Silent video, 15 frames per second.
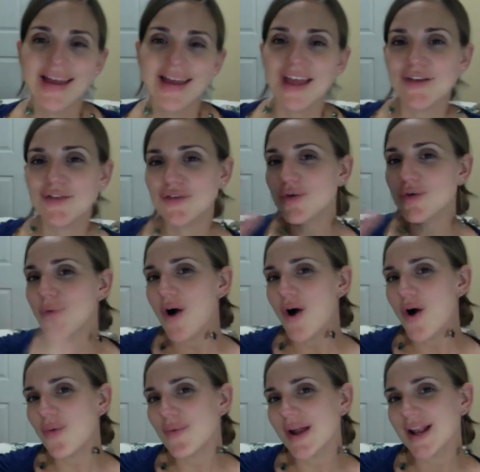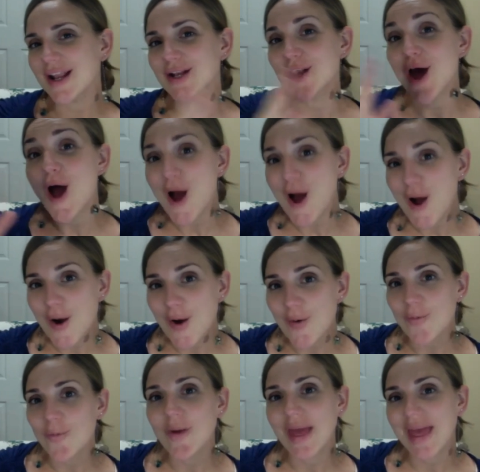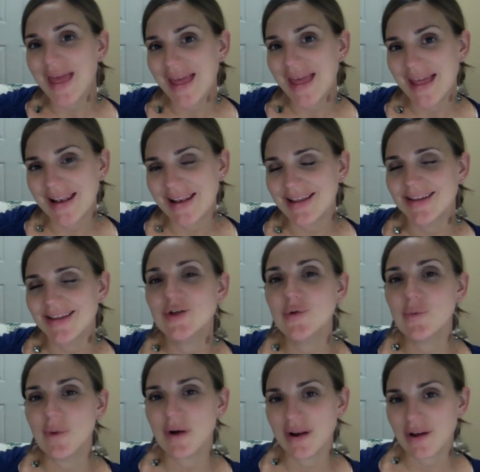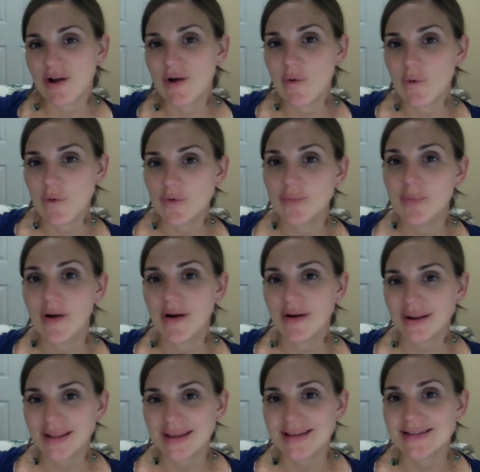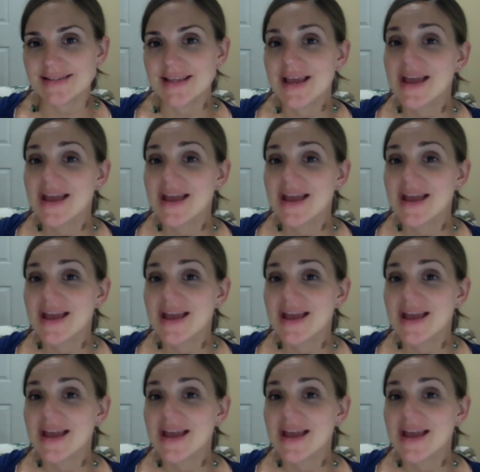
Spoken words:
if you already know when you want to hold parties,